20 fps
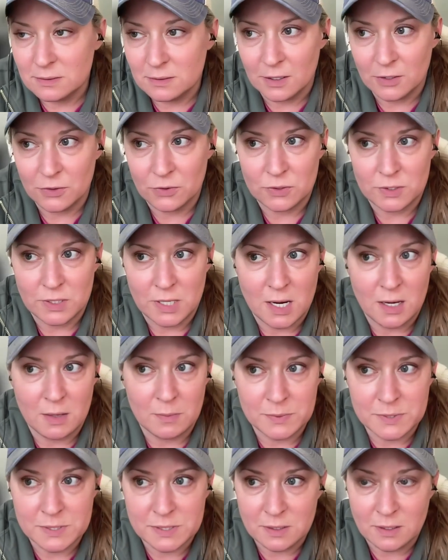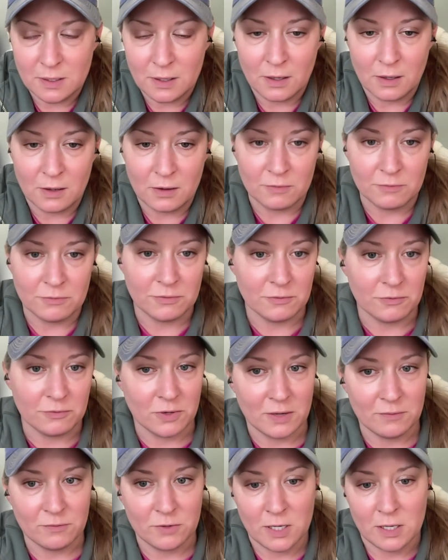other types of
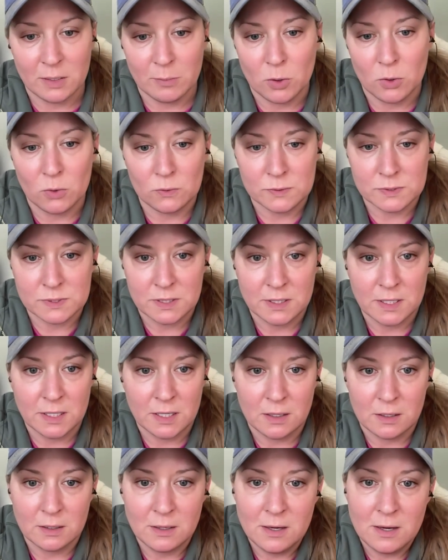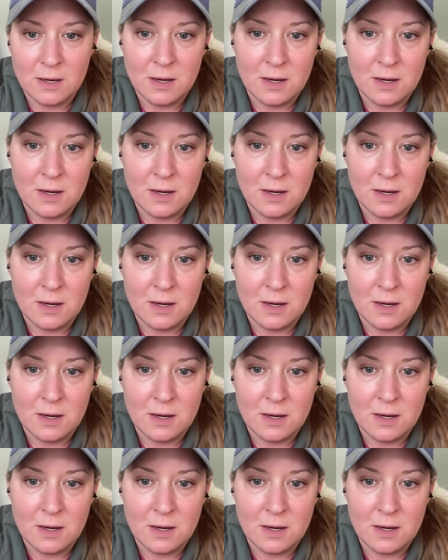forever chemicals in there.